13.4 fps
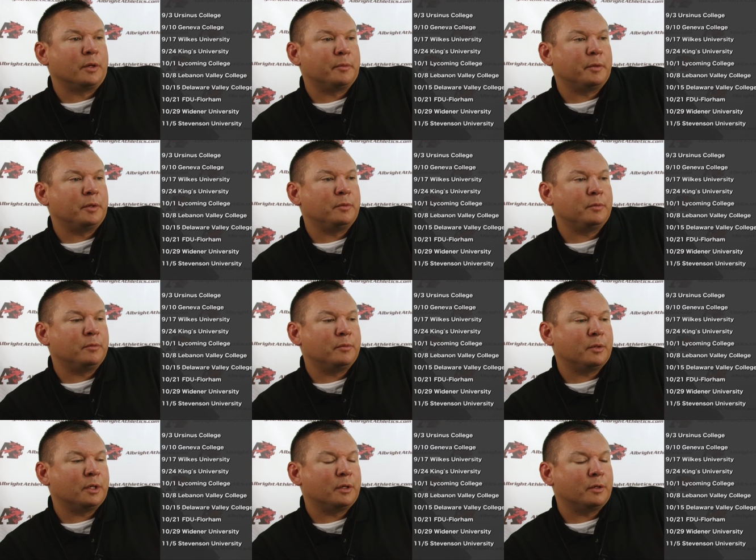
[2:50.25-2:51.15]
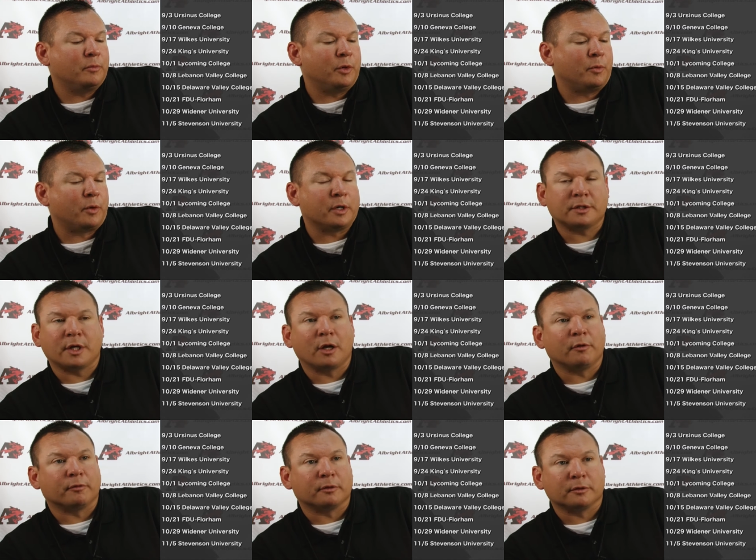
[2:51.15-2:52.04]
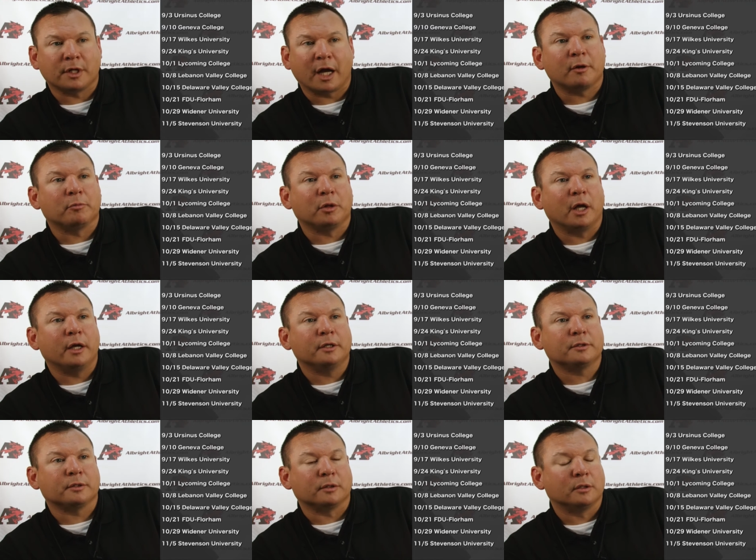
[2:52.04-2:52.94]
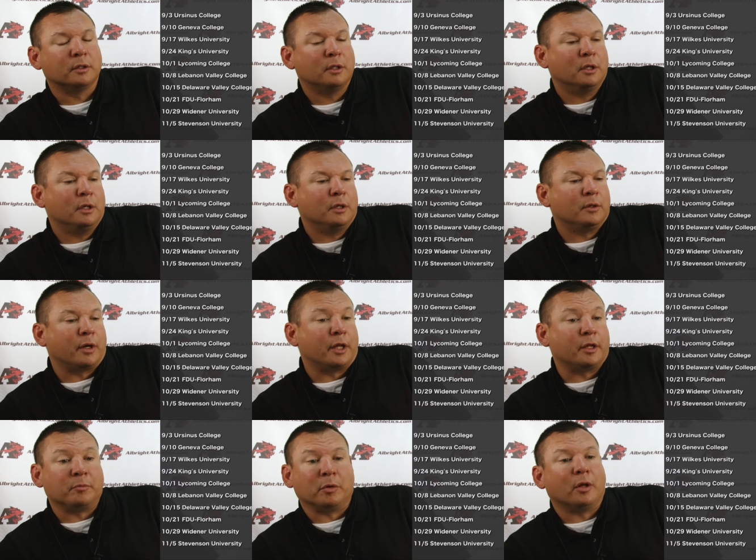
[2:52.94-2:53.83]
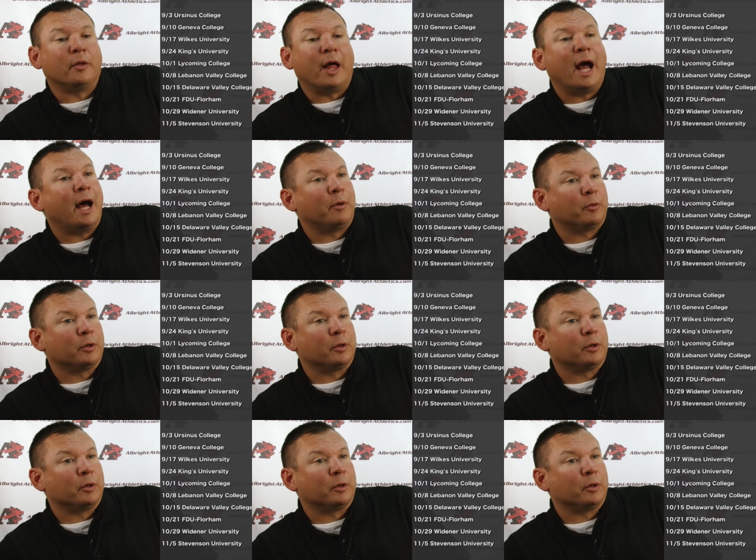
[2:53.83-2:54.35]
I mean, we don't want to settle for second place or anything below that.